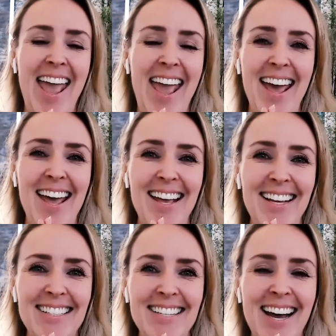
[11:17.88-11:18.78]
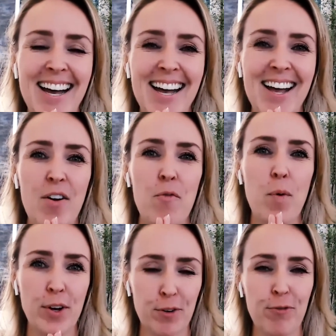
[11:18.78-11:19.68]
And
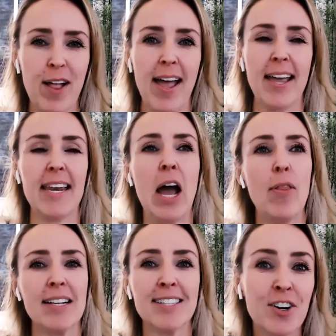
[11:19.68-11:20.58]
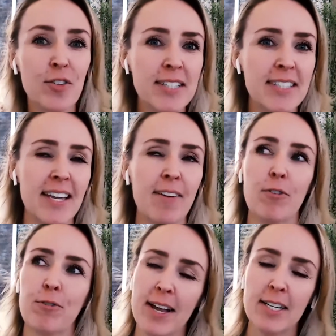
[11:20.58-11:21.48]
when you're flying. Now, that's not always, if
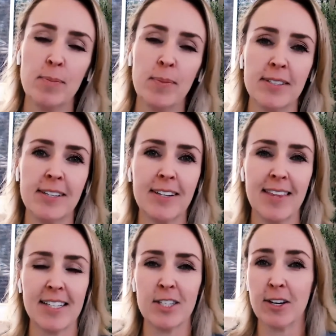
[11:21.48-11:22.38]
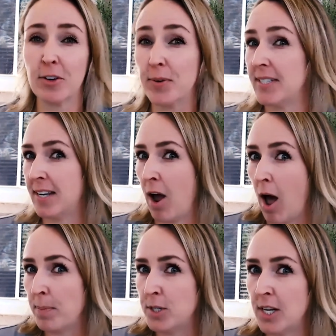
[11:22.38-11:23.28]
you're flying domestically, that's not always an
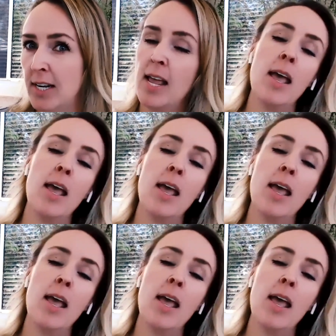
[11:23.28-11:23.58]
option.